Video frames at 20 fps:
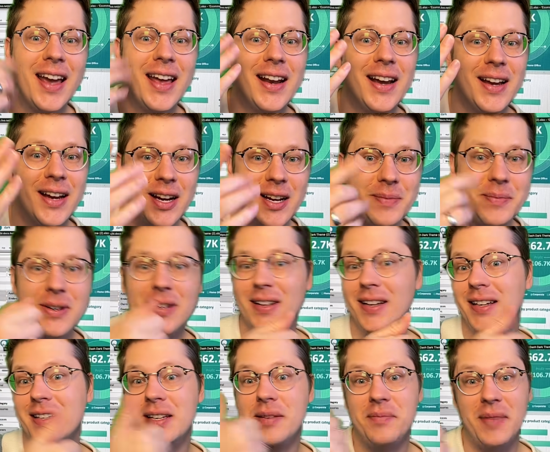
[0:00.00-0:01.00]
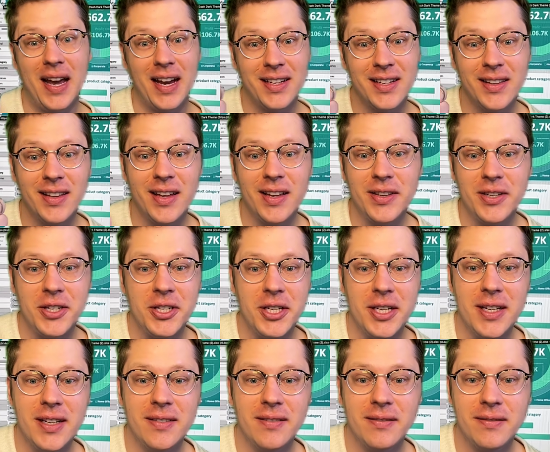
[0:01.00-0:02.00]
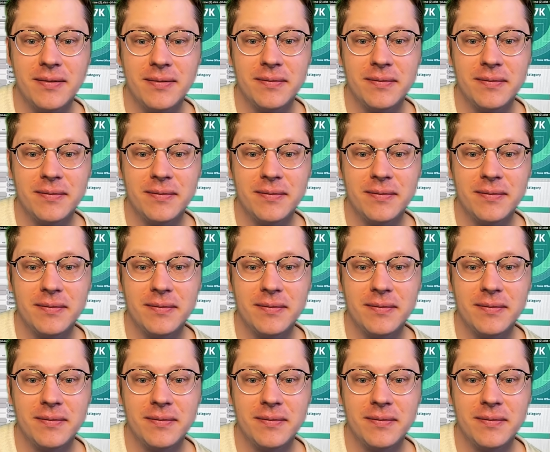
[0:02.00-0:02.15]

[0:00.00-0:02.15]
and I hyperlinked it back to the other sheet.